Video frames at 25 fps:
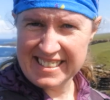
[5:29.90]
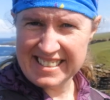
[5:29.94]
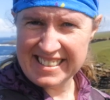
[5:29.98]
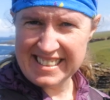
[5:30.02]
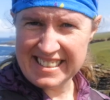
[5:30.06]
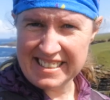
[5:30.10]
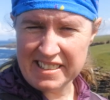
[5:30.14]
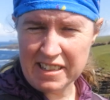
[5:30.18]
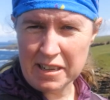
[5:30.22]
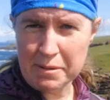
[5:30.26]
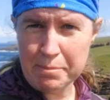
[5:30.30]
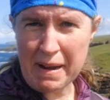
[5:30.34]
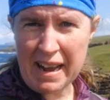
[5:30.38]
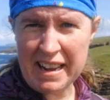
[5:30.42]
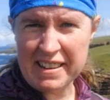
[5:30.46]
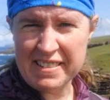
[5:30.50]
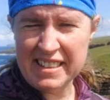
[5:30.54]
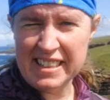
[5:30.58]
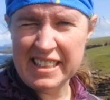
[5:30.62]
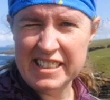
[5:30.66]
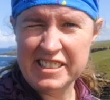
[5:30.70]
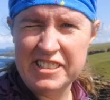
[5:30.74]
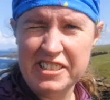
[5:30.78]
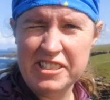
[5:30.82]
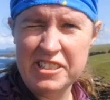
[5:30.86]
You go about
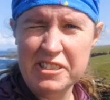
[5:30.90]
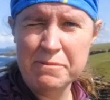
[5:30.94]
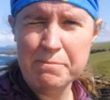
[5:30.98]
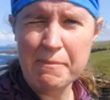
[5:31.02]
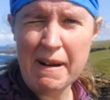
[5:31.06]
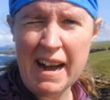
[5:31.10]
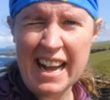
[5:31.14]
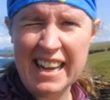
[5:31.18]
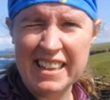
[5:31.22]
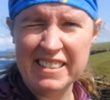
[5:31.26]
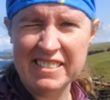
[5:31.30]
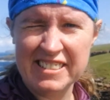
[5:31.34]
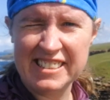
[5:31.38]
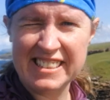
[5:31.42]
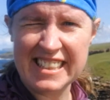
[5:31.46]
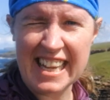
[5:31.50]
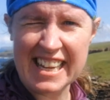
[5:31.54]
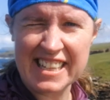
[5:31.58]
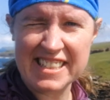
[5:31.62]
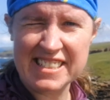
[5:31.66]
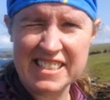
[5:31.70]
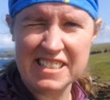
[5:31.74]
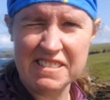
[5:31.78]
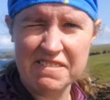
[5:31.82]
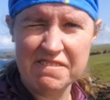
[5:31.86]
another 2-mile
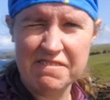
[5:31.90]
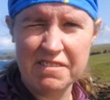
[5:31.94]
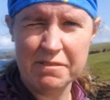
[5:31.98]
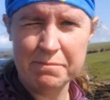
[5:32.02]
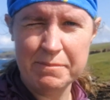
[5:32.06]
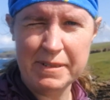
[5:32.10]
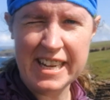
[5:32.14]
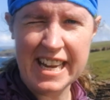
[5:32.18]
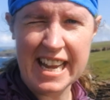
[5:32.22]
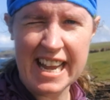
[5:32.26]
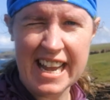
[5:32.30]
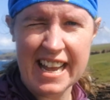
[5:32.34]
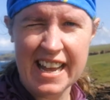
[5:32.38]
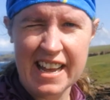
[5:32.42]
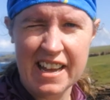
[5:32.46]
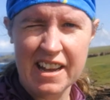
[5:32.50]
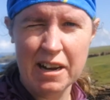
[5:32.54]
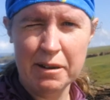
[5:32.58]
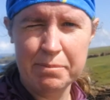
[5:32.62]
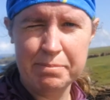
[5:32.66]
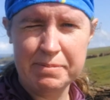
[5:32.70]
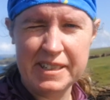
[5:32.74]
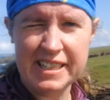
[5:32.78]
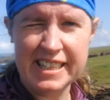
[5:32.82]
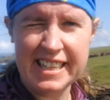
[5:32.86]
section from here
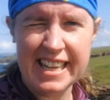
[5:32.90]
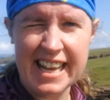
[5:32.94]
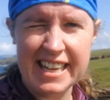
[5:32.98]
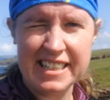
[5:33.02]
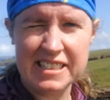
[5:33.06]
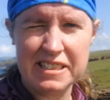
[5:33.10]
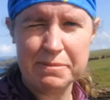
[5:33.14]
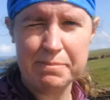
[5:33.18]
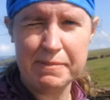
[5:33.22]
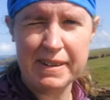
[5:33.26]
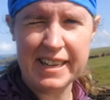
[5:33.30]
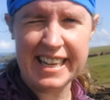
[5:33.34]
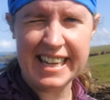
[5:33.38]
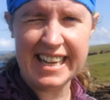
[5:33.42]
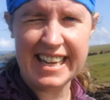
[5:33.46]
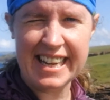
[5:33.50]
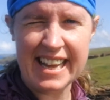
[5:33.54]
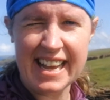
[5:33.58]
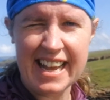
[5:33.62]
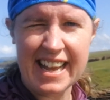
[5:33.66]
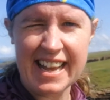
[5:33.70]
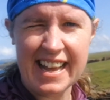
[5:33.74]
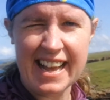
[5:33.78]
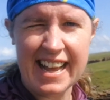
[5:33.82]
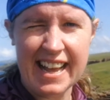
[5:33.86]
up to Yesby,
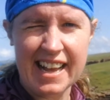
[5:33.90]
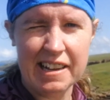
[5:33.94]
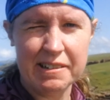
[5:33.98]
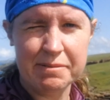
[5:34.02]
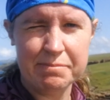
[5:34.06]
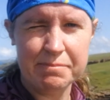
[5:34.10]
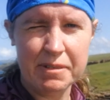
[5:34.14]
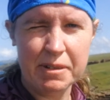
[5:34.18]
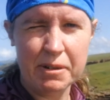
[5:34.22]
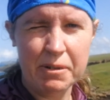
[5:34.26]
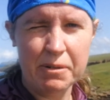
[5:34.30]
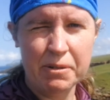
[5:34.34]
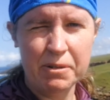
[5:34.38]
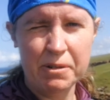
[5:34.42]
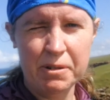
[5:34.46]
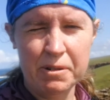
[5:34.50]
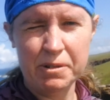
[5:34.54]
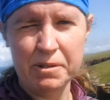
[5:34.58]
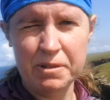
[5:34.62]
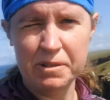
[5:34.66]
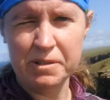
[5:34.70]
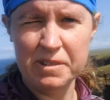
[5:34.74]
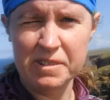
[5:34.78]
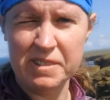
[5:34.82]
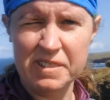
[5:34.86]

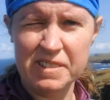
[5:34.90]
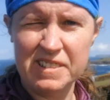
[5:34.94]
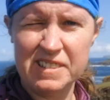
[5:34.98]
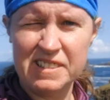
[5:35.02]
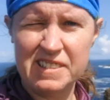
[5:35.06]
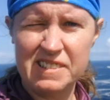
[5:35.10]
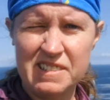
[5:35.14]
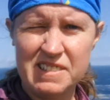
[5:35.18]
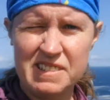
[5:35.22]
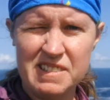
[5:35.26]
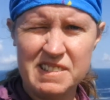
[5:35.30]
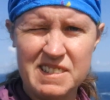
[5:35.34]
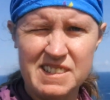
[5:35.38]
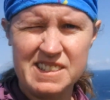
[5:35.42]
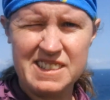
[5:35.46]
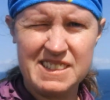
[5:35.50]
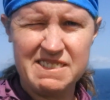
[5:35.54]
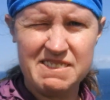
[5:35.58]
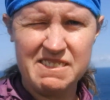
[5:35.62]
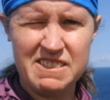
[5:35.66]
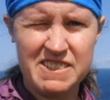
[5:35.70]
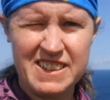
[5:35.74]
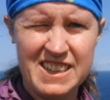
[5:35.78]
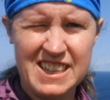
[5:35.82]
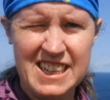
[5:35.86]
all
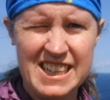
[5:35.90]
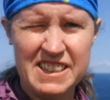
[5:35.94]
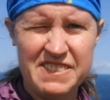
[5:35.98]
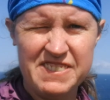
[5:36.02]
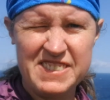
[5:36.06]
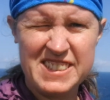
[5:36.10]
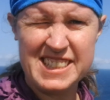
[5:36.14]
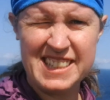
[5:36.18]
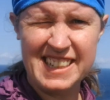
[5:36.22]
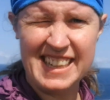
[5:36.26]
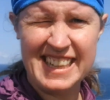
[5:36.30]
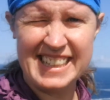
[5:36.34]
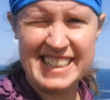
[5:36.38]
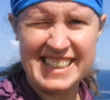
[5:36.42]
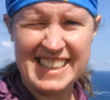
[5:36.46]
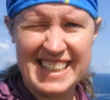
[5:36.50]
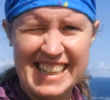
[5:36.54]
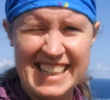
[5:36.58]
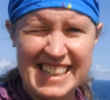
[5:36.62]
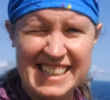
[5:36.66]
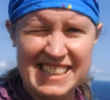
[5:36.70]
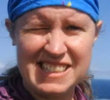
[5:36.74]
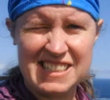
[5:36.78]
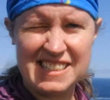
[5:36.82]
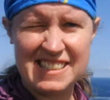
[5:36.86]
with cliffs like
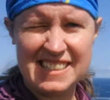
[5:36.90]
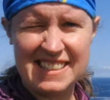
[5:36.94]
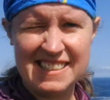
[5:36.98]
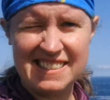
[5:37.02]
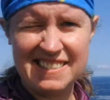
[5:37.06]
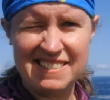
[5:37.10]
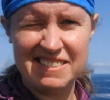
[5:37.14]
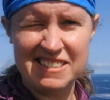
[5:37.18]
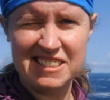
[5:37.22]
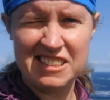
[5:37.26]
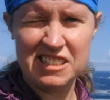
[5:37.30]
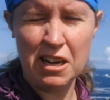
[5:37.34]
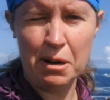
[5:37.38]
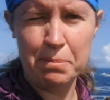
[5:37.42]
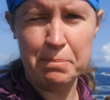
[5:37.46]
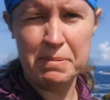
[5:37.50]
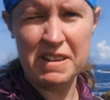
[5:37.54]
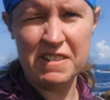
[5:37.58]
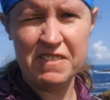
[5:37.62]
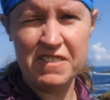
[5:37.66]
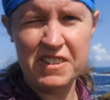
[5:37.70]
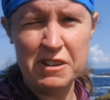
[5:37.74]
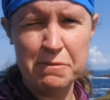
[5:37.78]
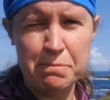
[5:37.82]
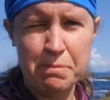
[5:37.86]
this. I'll stop at a
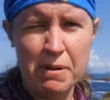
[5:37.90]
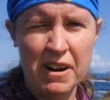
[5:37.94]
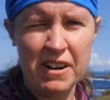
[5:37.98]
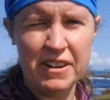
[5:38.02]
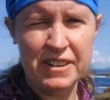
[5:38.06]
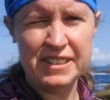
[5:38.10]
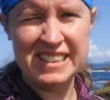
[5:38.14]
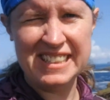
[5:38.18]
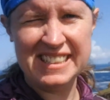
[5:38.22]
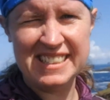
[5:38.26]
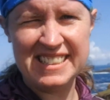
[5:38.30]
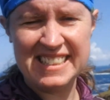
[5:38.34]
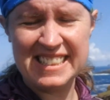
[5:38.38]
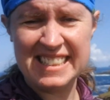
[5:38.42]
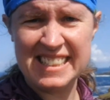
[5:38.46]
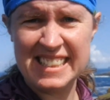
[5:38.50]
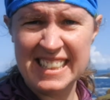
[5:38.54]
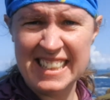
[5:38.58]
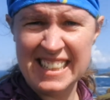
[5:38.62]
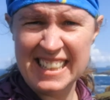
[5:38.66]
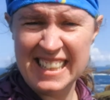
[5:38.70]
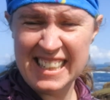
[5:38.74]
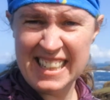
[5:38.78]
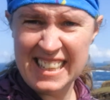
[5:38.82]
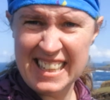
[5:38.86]
few points
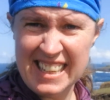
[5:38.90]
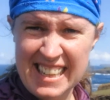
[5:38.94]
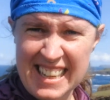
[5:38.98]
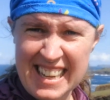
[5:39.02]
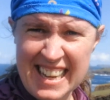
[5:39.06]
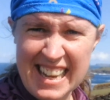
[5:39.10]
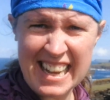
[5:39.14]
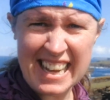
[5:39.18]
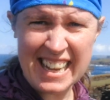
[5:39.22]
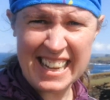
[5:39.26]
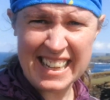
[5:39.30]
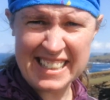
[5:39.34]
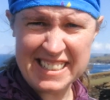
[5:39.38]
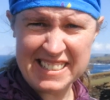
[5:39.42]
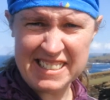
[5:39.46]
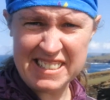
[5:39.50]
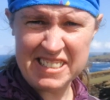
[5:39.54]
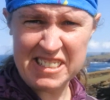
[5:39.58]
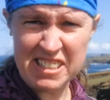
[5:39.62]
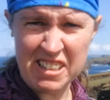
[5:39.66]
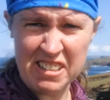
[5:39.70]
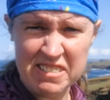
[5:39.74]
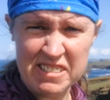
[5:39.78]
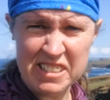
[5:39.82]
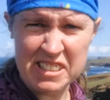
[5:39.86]
and
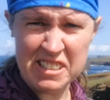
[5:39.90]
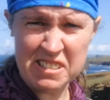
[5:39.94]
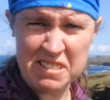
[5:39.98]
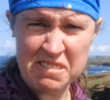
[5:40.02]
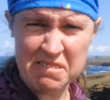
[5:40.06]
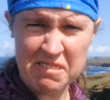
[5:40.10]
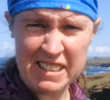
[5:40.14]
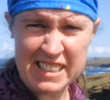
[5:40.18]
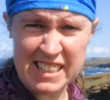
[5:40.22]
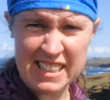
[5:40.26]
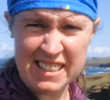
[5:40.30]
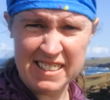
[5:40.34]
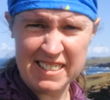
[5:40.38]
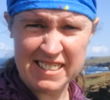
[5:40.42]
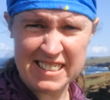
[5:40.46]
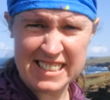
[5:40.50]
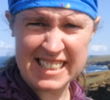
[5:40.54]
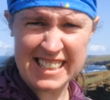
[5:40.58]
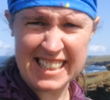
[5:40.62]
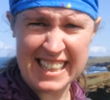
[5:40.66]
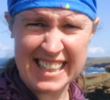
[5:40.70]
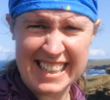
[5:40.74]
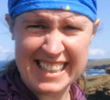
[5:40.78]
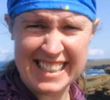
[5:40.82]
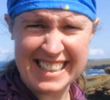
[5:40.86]
show you what it looks
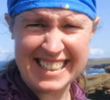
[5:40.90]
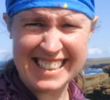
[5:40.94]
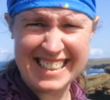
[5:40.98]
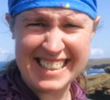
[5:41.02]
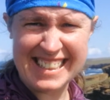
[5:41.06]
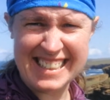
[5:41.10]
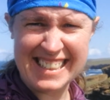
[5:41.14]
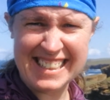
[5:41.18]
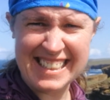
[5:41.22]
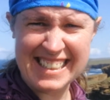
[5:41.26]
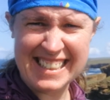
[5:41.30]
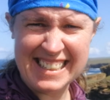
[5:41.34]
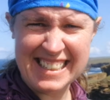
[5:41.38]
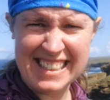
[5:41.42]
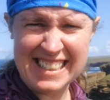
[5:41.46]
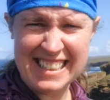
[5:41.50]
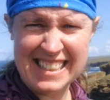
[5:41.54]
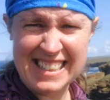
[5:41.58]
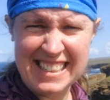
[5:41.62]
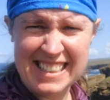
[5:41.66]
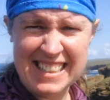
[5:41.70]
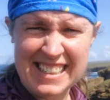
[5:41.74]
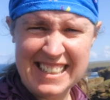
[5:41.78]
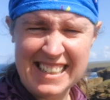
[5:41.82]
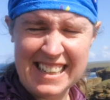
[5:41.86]
like.
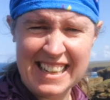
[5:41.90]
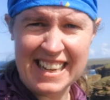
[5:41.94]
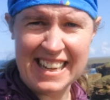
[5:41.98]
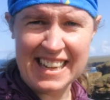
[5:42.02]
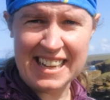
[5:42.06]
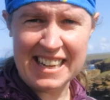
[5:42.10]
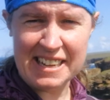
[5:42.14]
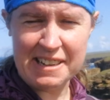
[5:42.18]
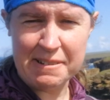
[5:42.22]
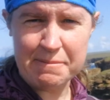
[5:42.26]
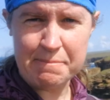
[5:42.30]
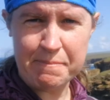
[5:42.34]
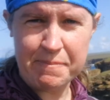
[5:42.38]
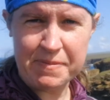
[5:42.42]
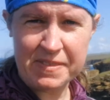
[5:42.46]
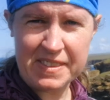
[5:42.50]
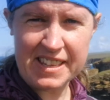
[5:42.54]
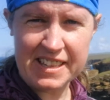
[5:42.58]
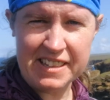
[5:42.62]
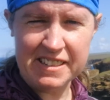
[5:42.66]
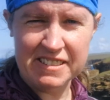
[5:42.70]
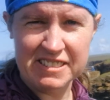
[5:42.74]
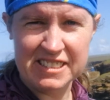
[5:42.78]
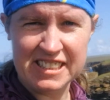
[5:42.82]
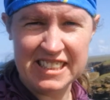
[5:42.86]

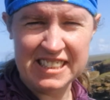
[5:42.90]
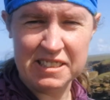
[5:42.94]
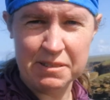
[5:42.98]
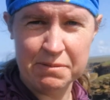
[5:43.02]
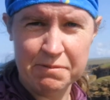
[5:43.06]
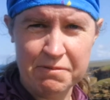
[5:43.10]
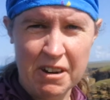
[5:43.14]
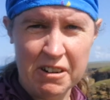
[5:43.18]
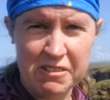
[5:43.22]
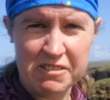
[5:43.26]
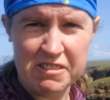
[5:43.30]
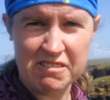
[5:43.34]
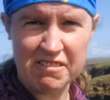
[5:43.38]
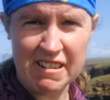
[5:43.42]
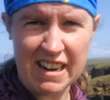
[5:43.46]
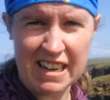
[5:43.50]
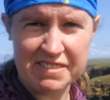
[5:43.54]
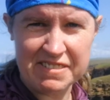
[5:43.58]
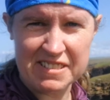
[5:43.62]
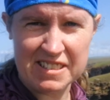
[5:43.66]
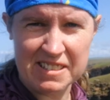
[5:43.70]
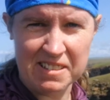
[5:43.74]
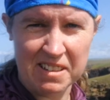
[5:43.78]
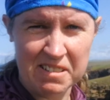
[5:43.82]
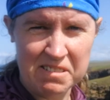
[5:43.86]
You'll see some
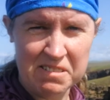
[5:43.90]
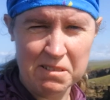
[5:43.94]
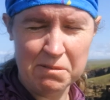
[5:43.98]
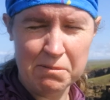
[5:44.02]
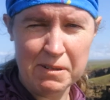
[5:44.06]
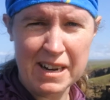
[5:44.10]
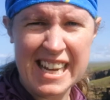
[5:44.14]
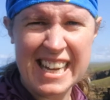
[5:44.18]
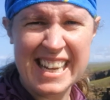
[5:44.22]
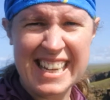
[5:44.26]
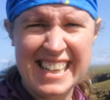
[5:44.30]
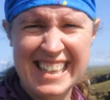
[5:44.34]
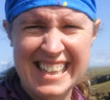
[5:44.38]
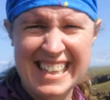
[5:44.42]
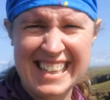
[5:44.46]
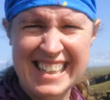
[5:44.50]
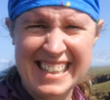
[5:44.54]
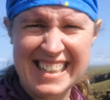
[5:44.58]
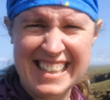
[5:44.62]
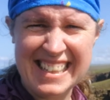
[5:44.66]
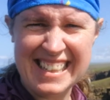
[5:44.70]
photographs along the way